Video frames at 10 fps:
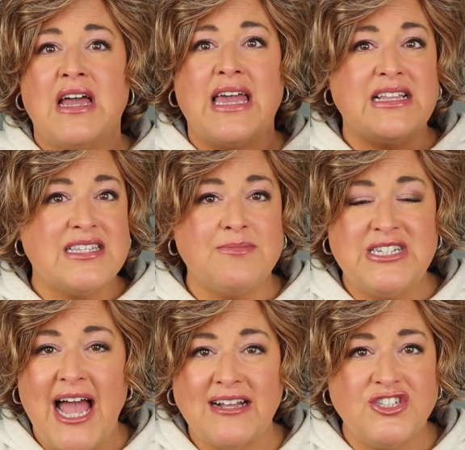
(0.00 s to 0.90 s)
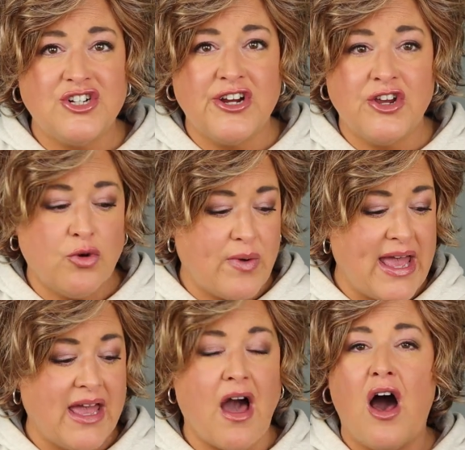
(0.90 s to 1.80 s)
get some texture in your
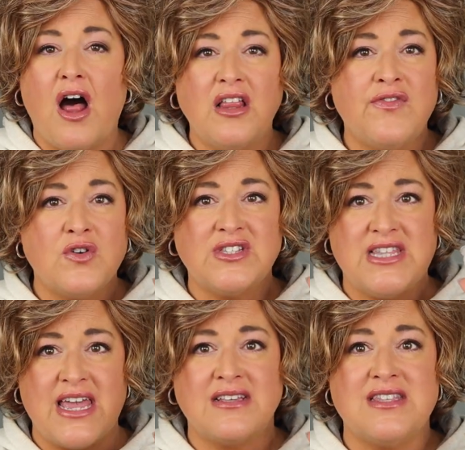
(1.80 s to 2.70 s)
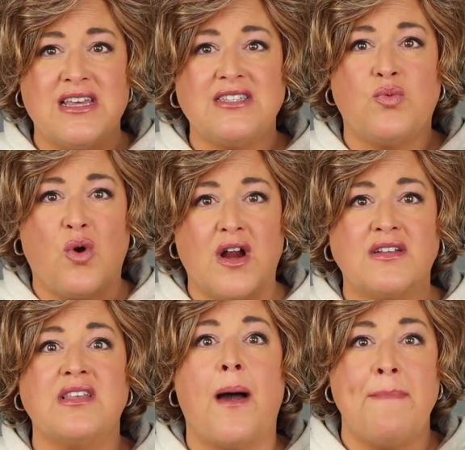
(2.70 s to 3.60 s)
wig, all of those things, this
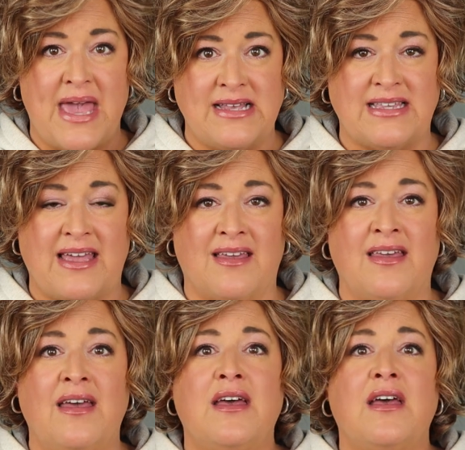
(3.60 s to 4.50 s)
works amazing.